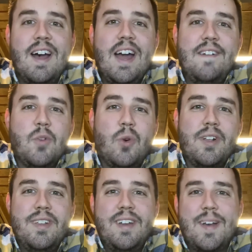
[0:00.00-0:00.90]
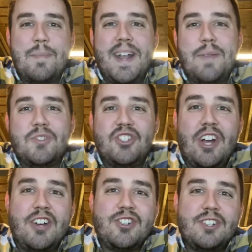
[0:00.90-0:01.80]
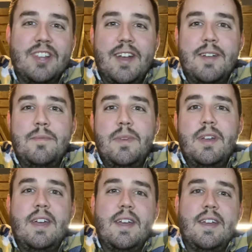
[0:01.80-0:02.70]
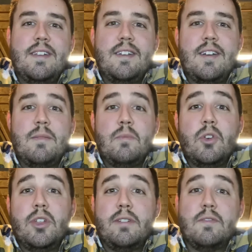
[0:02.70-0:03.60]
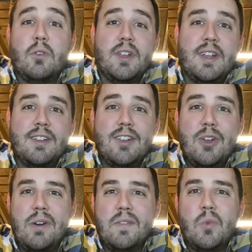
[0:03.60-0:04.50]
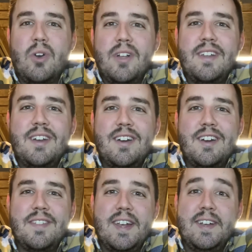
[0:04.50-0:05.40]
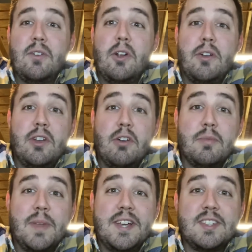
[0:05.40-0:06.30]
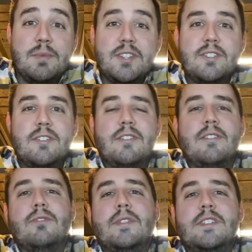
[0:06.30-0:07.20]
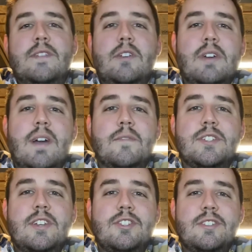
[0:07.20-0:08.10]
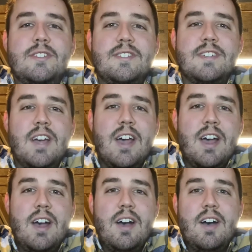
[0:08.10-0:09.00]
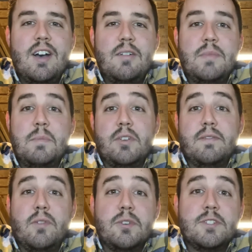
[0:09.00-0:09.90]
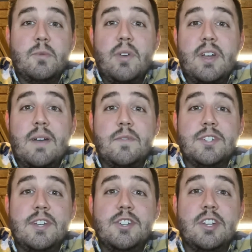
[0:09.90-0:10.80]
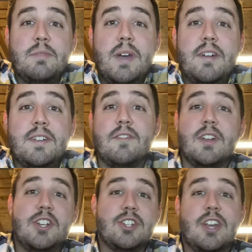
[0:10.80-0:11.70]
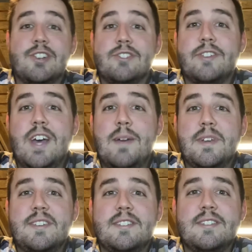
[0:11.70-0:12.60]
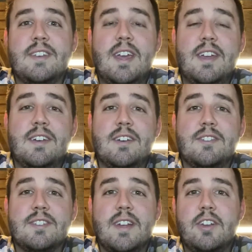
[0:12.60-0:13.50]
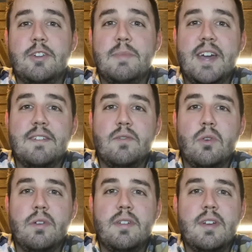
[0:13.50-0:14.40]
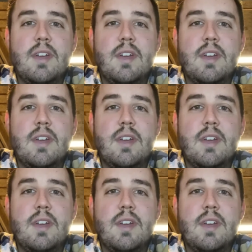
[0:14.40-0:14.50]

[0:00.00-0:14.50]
Hi everyone, my name is Josh Lanham, and I'm really looking forward to getting to know everyone that I don't already know from last semester through these video conversations. I'm looking forward to some great conversation about different educational topics and just a lot of good back and forth.